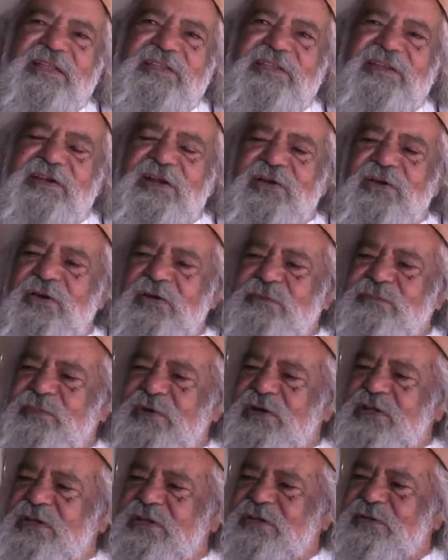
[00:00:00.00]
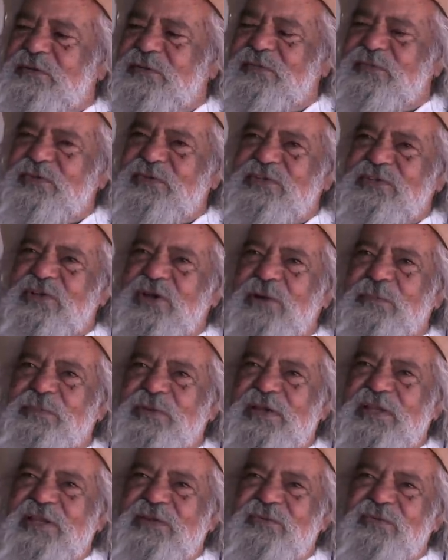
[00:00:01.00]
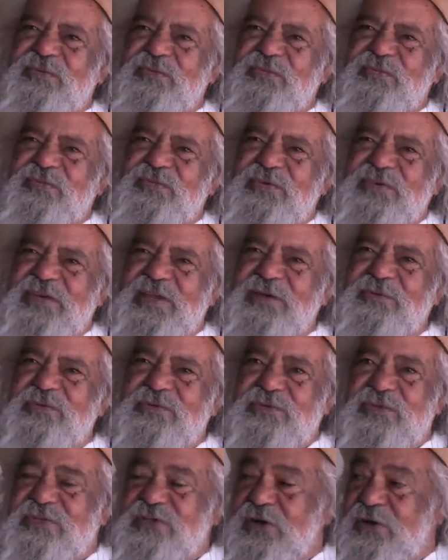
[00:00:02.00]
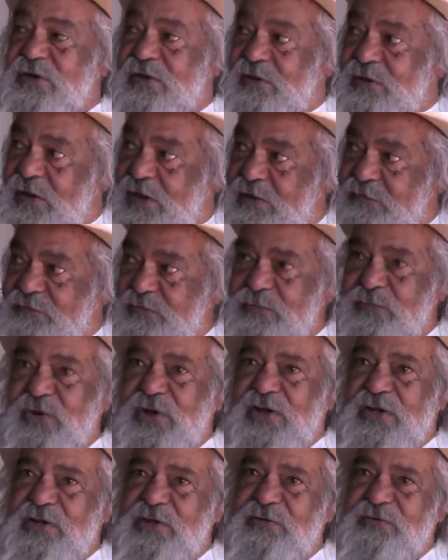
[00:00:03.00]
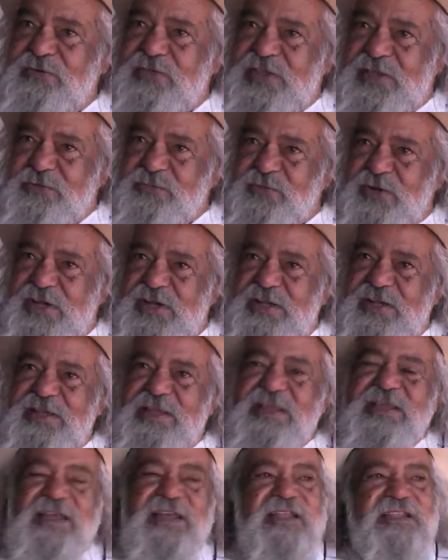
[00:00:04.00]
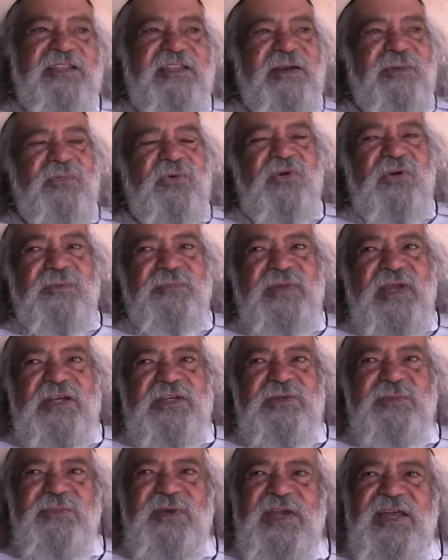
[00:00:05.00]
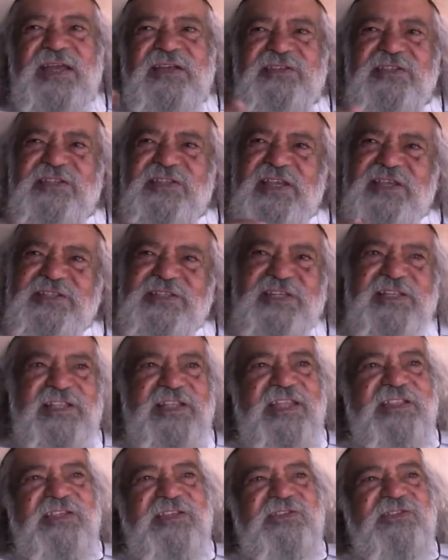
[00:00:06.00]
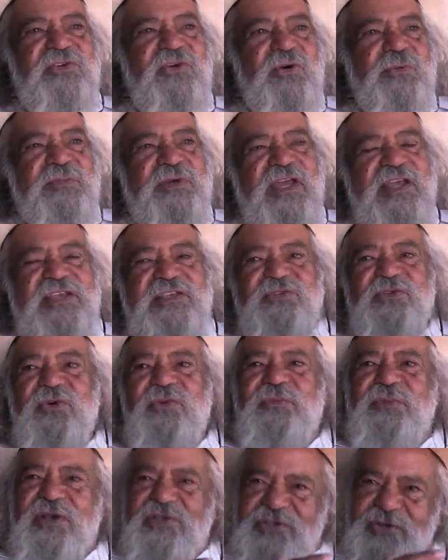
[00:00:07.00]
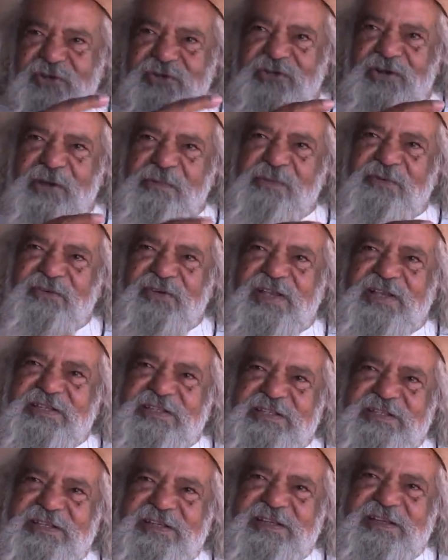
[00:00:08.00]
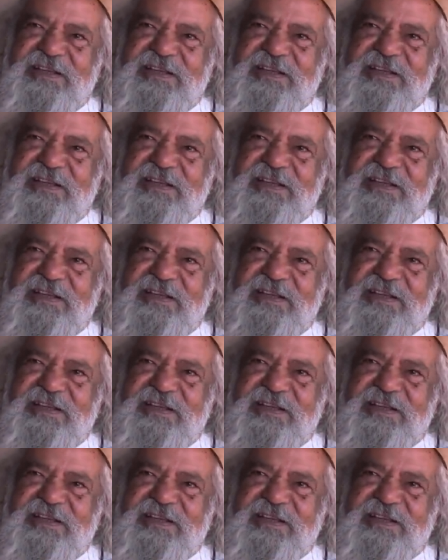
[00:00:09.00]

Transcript: Then I got my shopping there, which was only half a mile over that way. Then I'm walking back to my house, and they still, and the storm now is almost on top of us.